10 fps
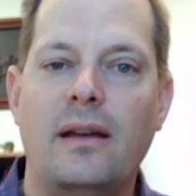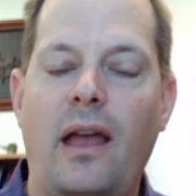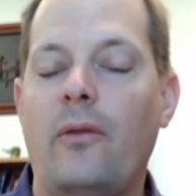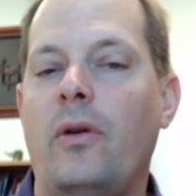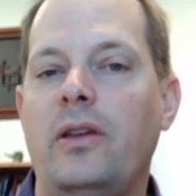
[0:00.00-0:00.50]

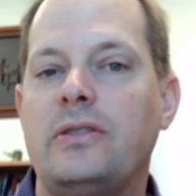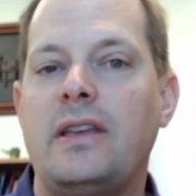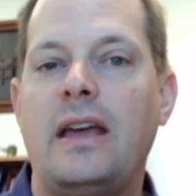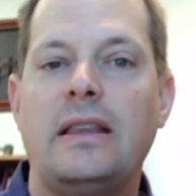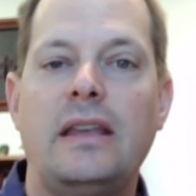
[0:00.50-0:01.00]
and what you
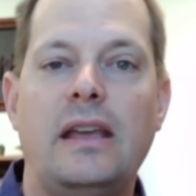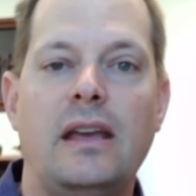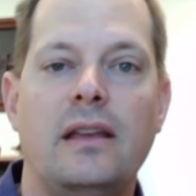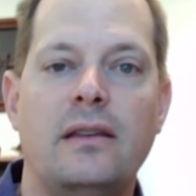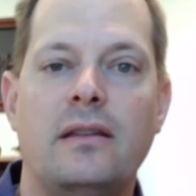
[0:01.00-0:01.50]
say at the
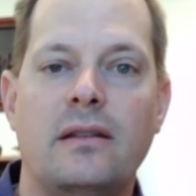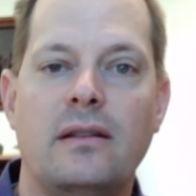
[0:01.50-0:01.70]
end